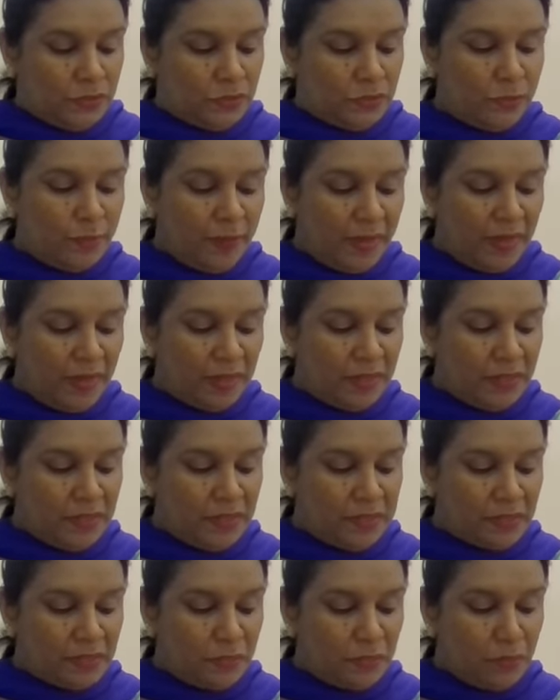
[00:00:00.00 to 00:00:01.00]
To
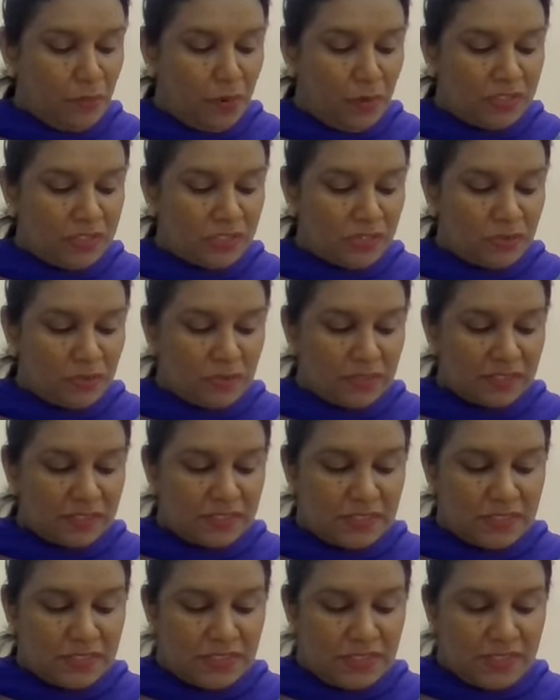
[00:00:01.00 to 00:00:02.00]
build walls across
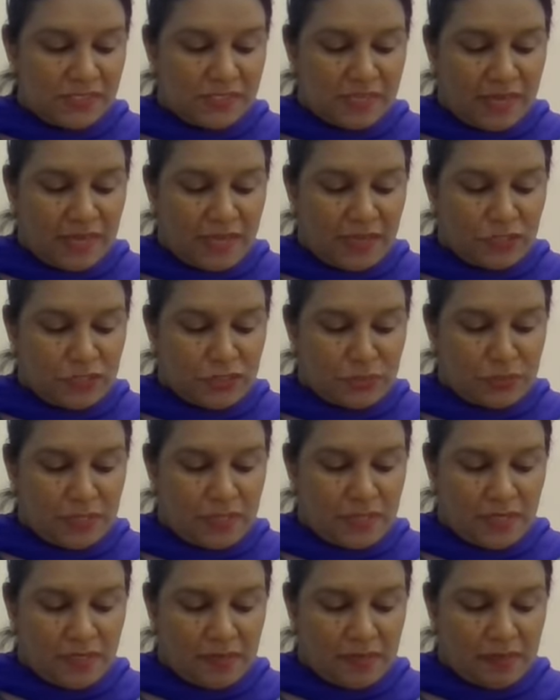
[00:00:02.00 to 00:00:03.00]
cities and to
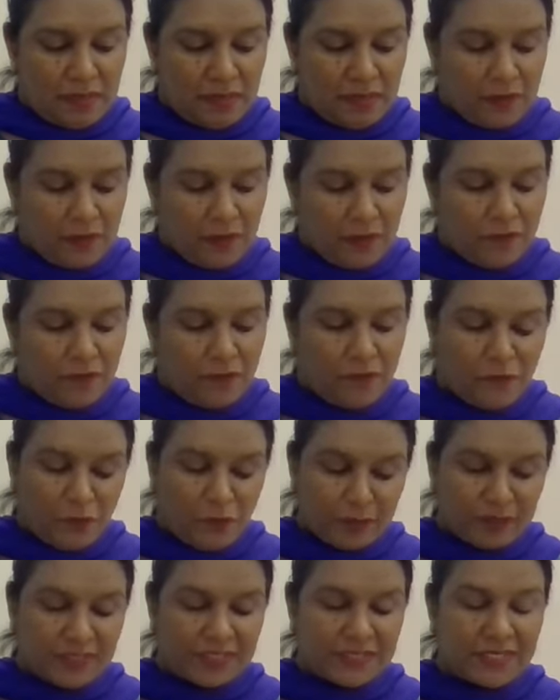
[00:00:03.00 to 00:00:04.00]
kill.
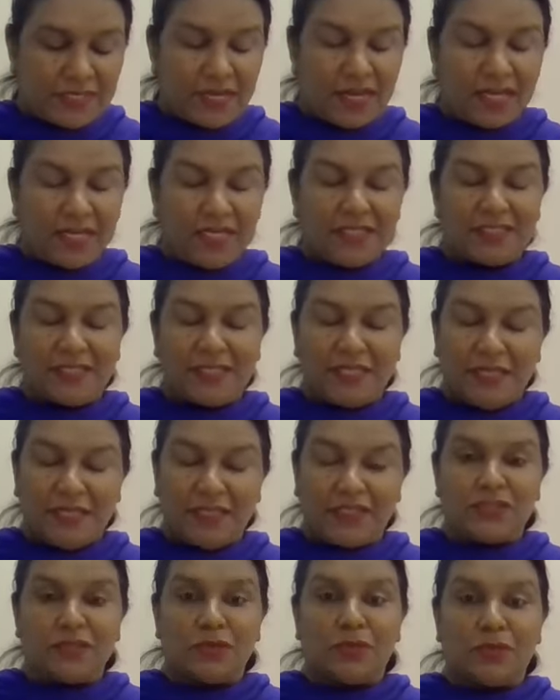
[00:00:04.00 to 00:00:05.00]
From that height,
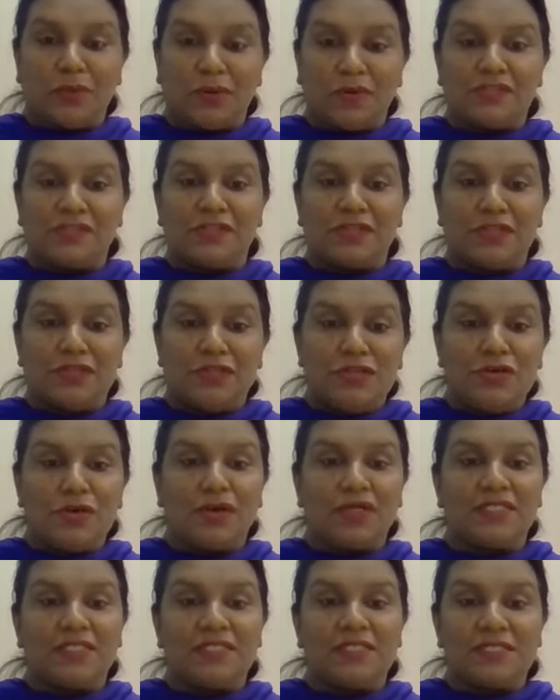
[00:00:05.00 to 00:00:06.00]
it was
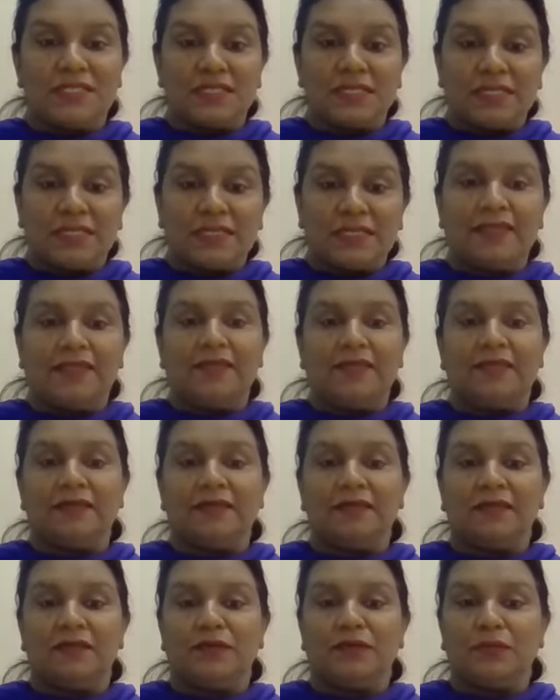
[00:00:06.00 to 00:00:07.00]
not
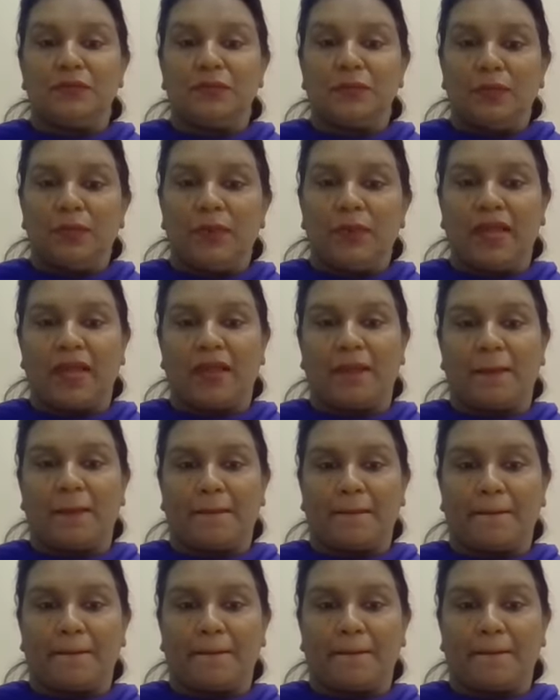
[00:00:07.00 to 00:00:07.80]
clear why.